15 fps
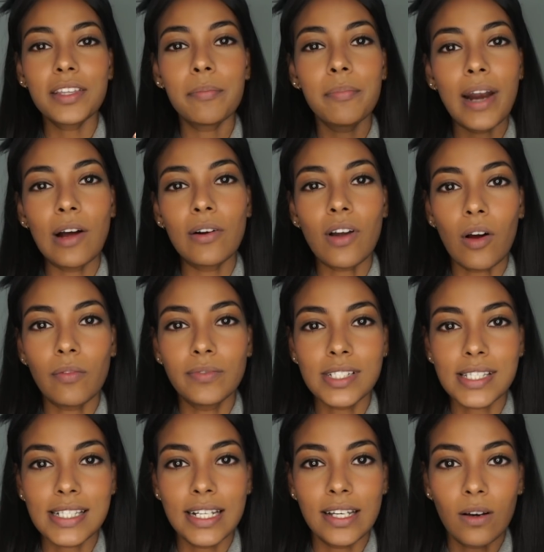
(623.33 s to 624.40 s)
The brown
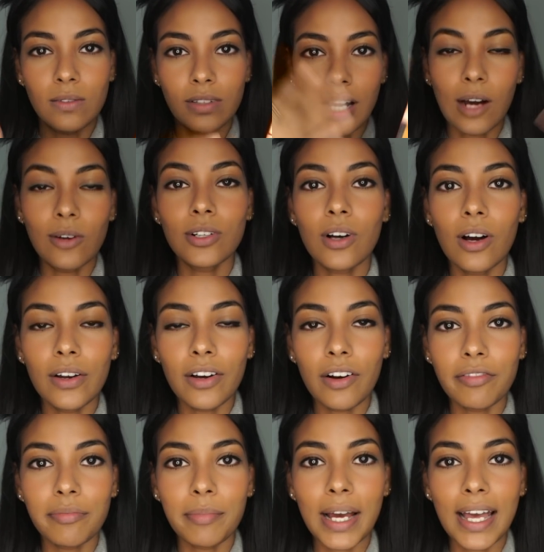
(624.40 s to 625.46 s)
obviously on the outer corner
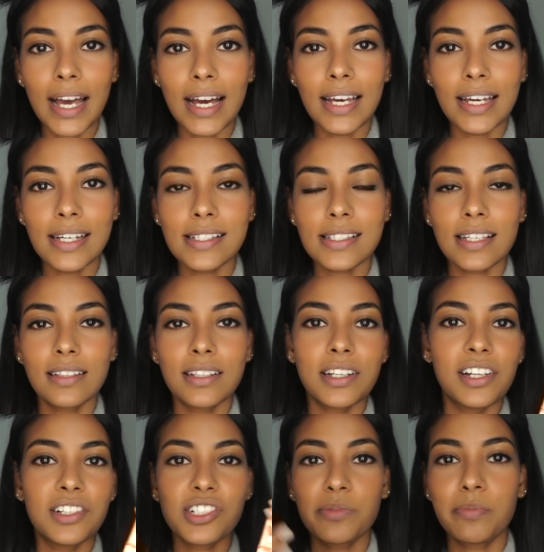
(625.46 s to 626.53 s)
of my eyes, and then
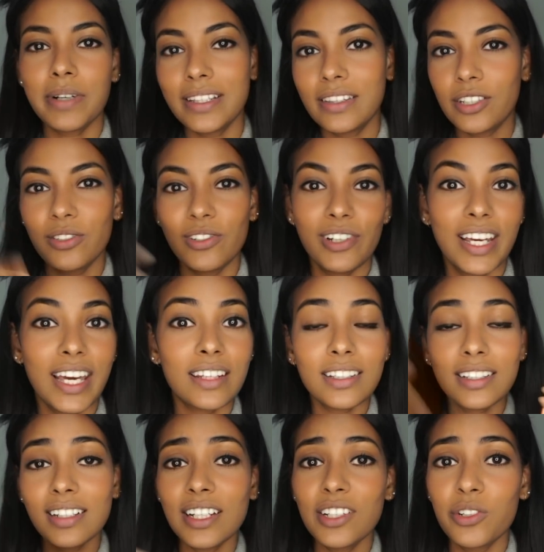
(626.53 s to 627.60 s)
I just blend the two together
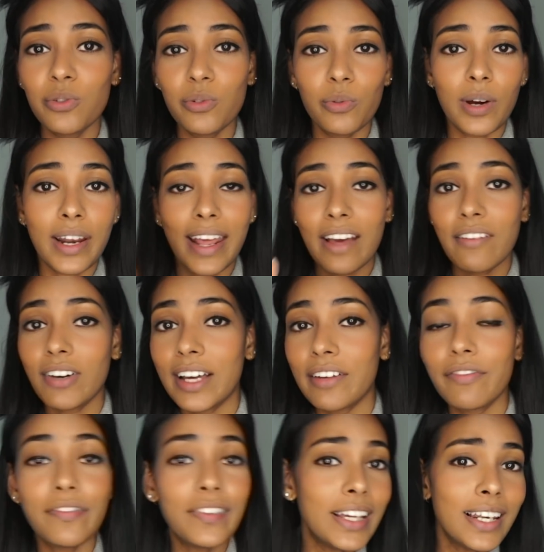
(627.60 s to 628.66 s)
and do whatever I
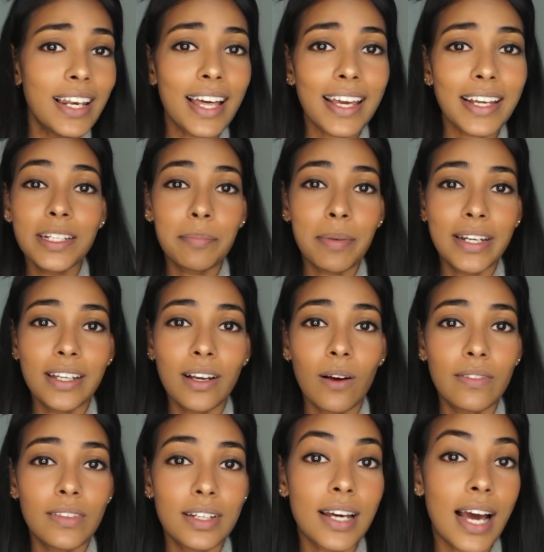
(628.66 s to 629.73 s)
feel like depending
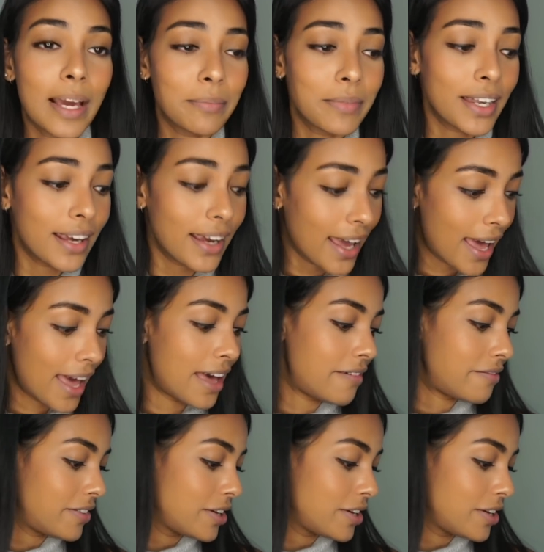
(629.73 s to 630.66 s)
on the time that I have.